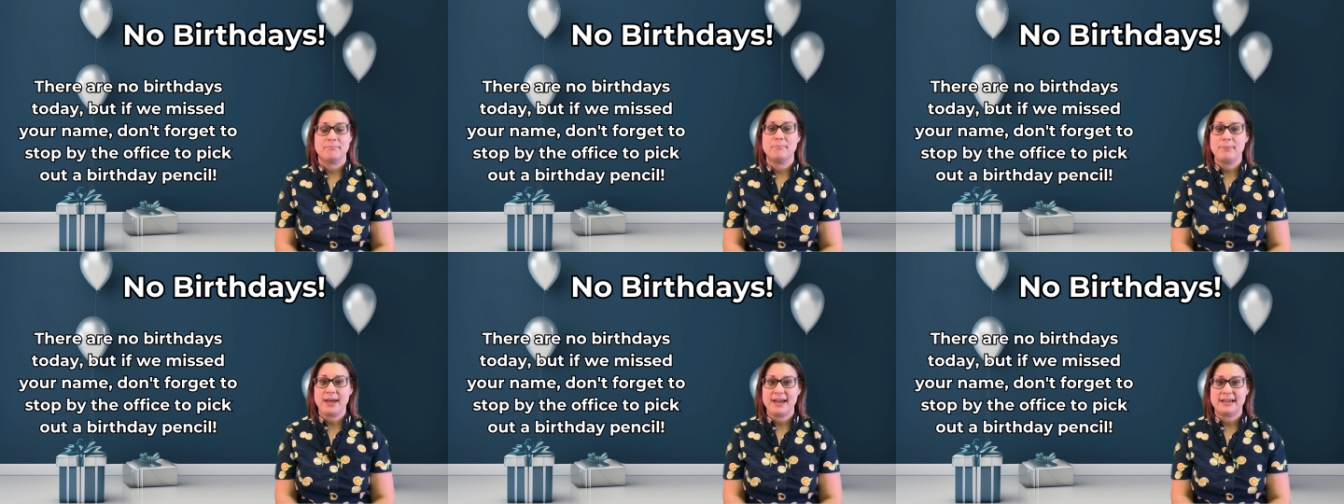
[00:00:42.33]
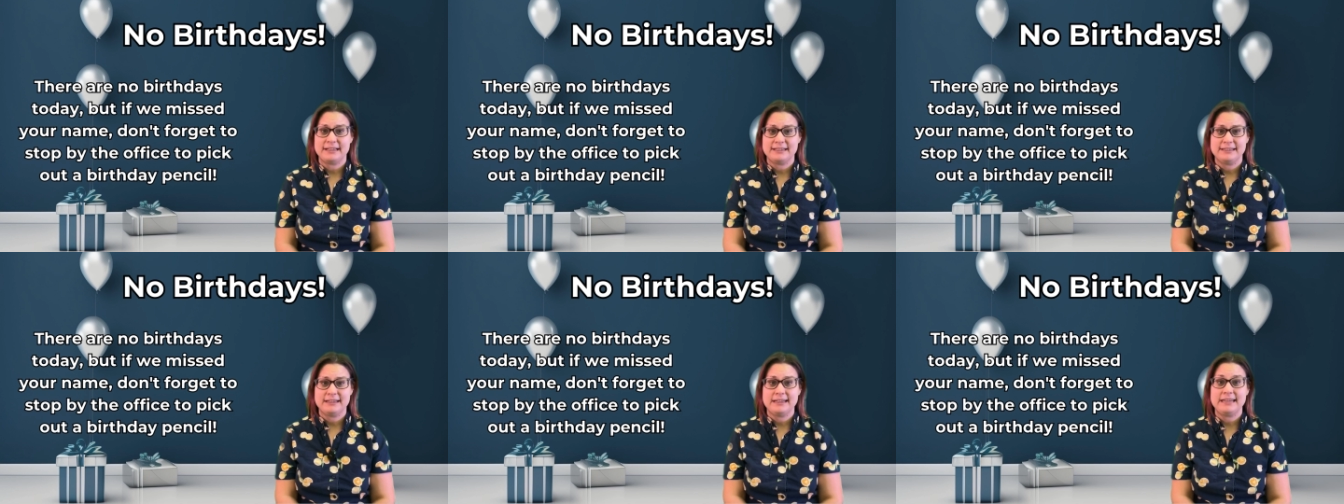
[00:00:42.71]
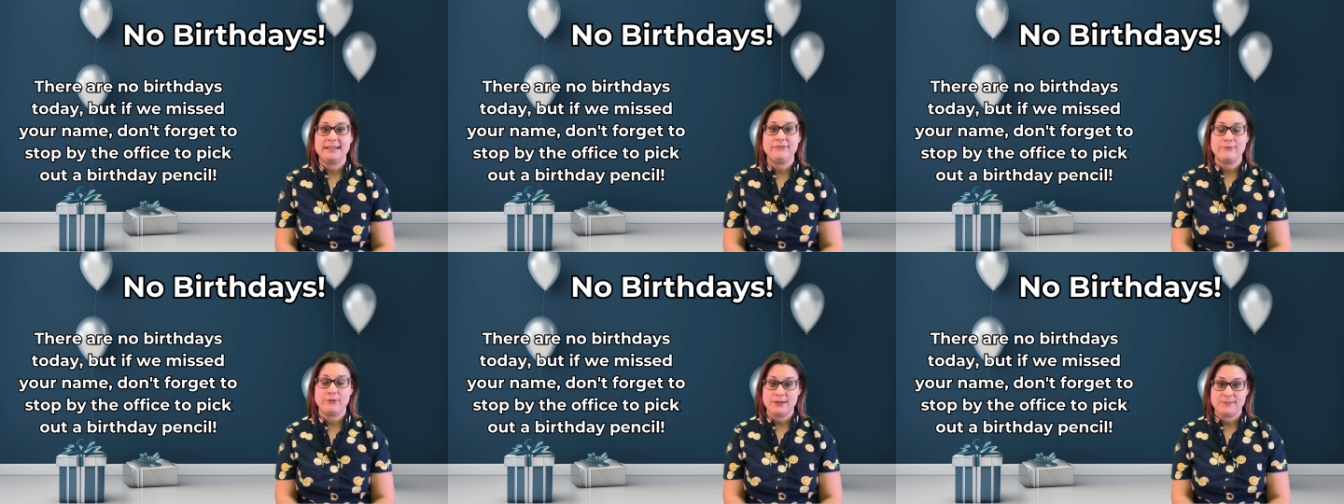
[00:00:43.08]
but
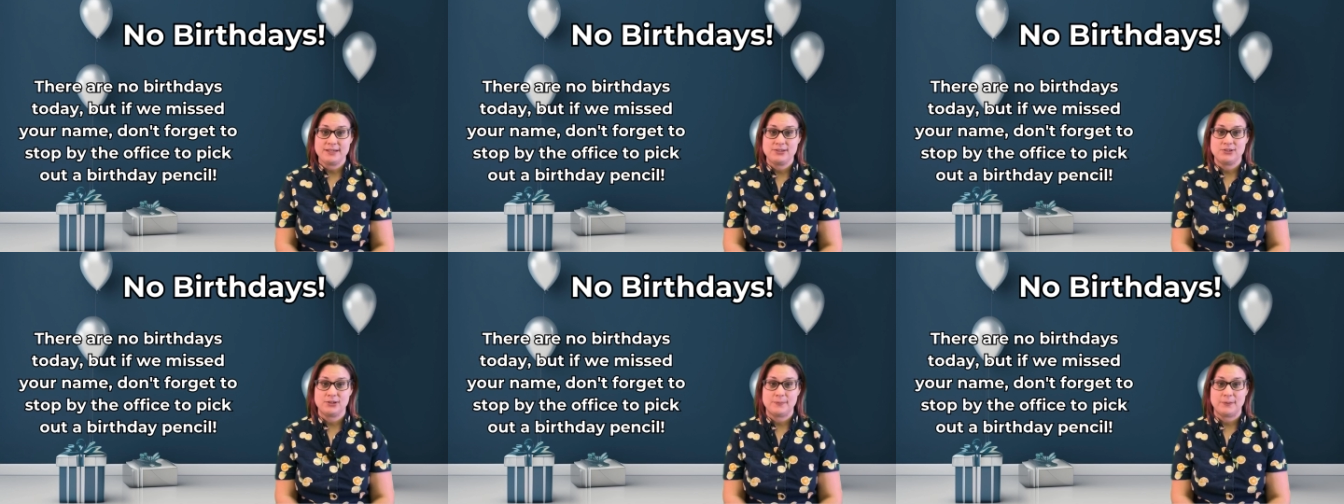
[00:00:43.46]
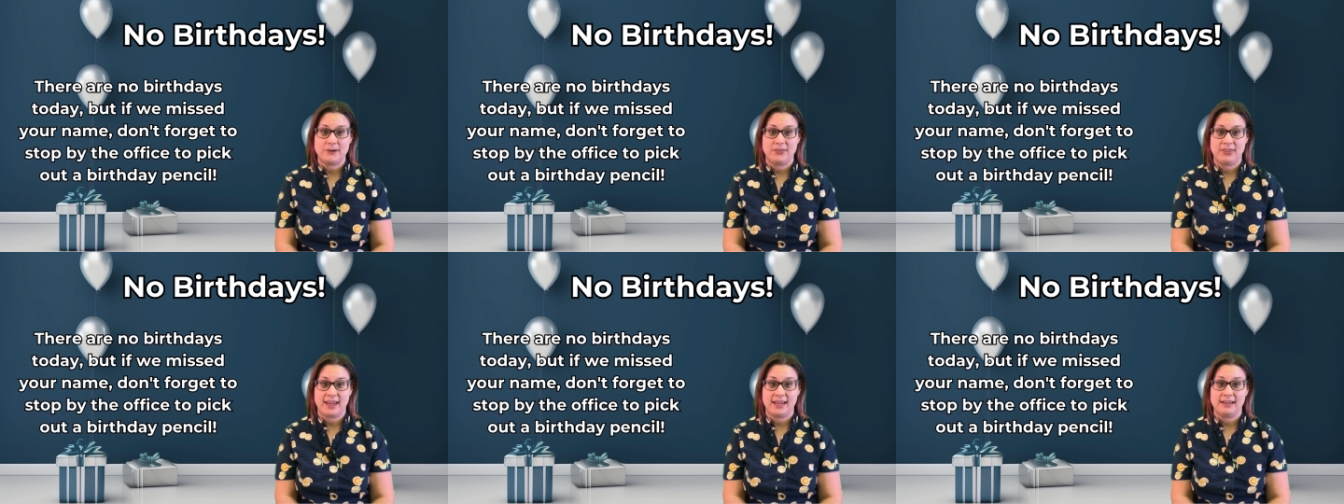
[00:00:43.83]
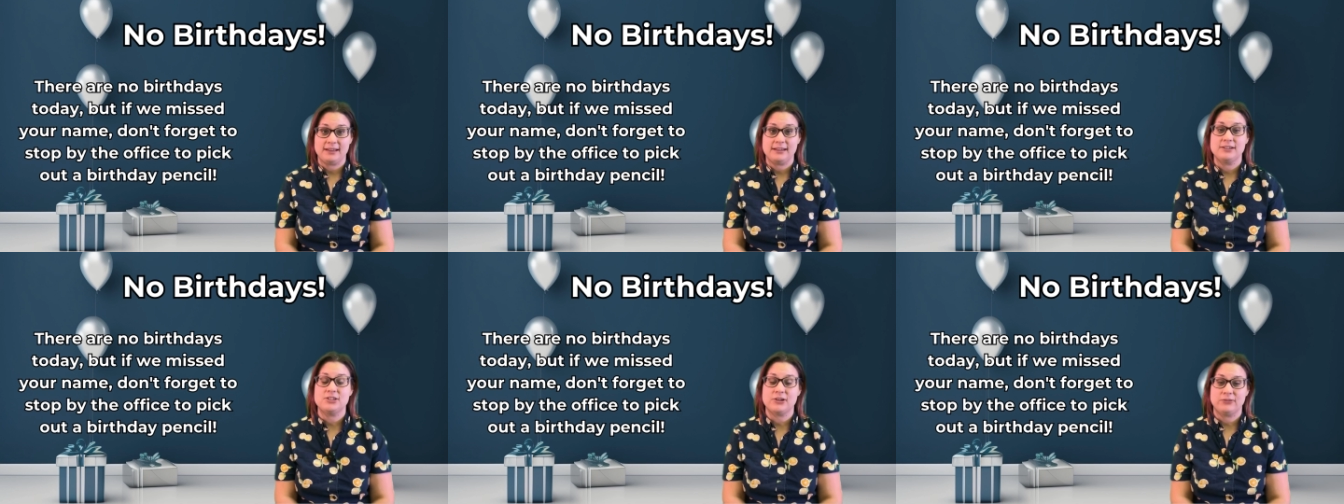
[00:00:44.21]
if we missed your birthday,
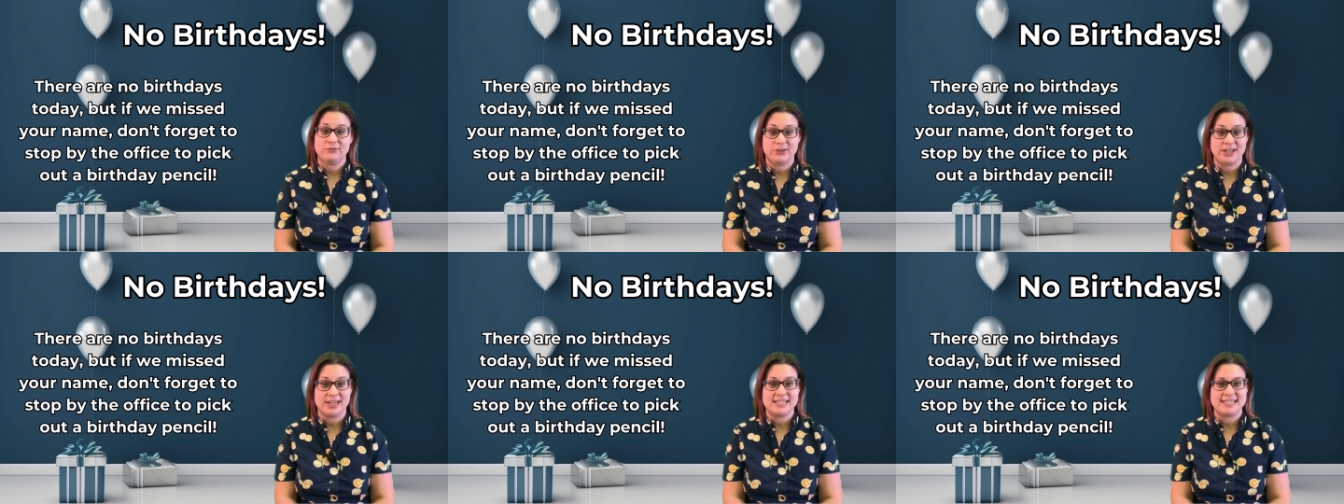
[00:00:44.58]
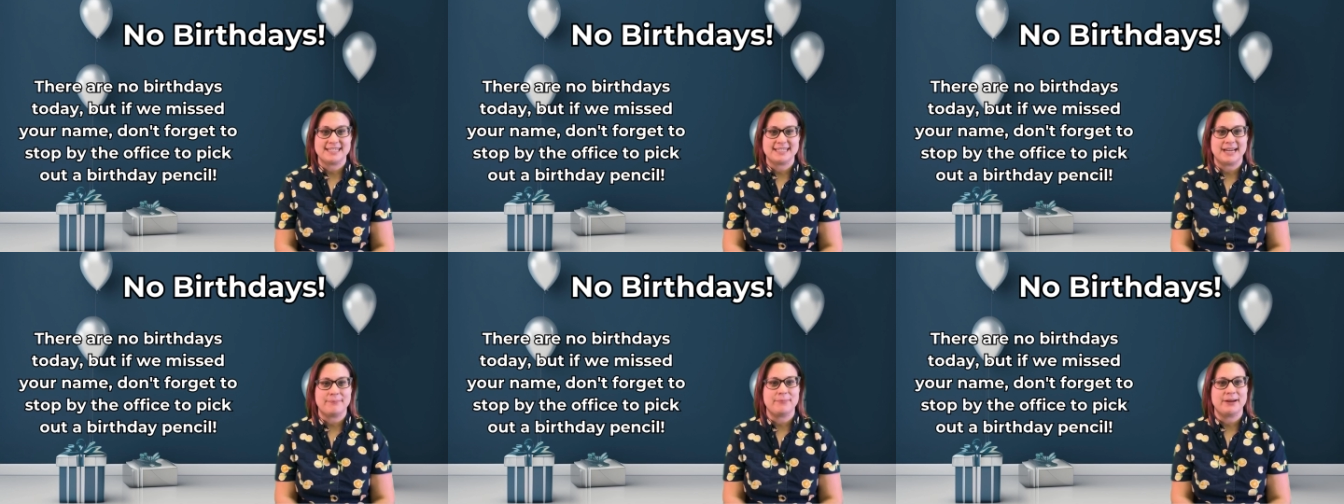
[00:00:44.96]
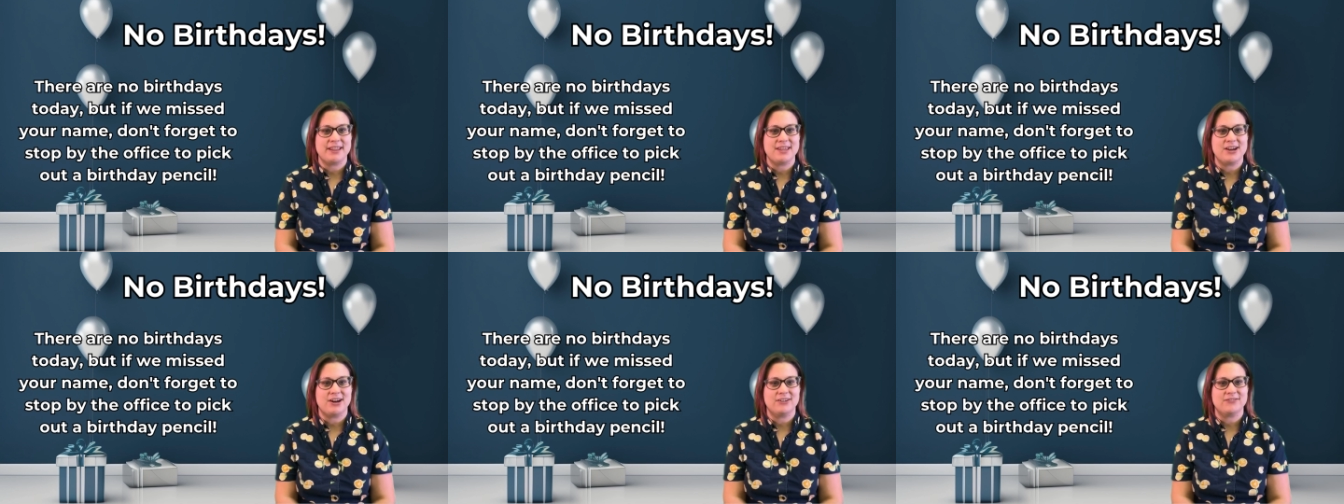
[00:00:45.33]
don't forget to stop by
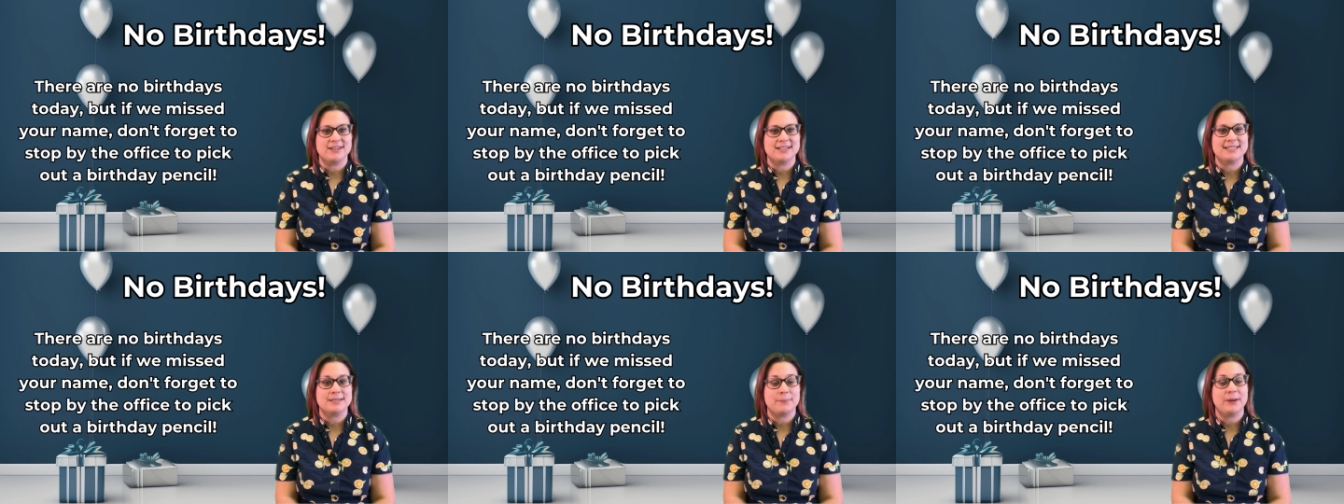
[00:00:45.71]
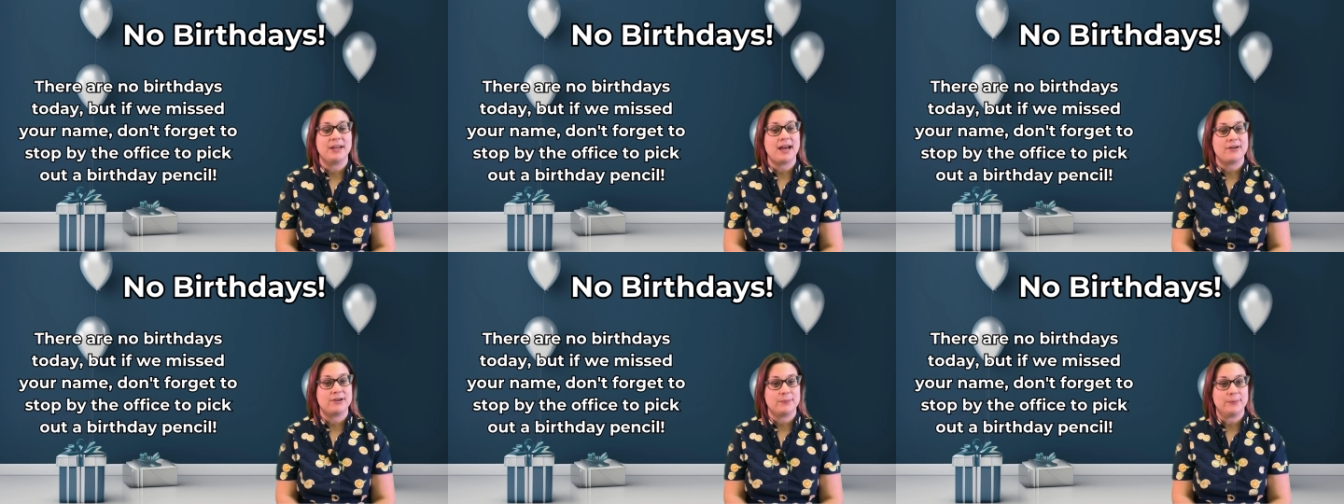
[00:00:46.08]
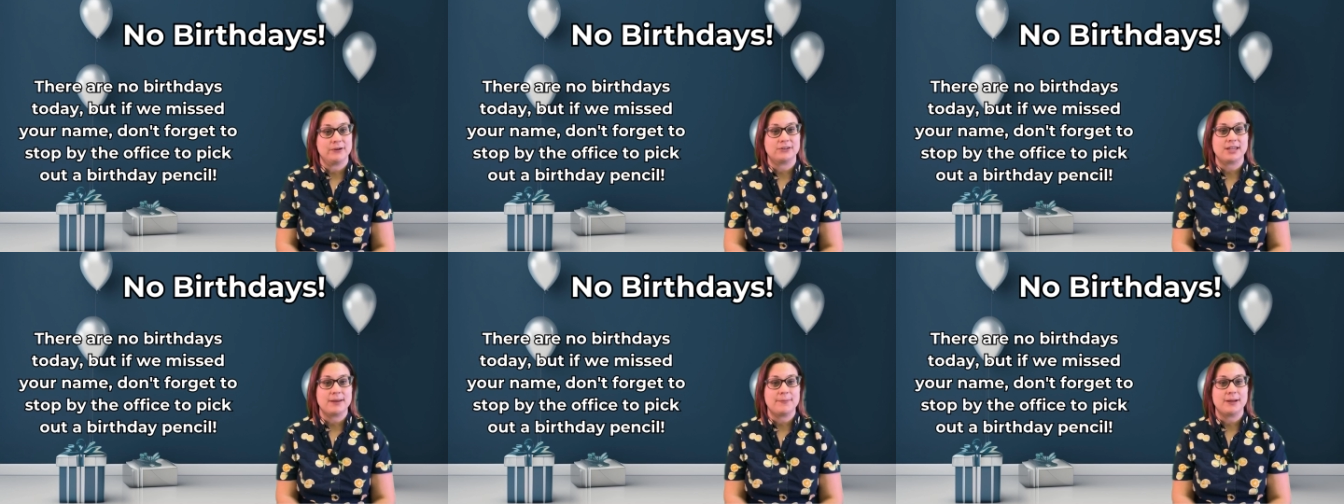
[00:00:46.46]
the office to pick out a birthday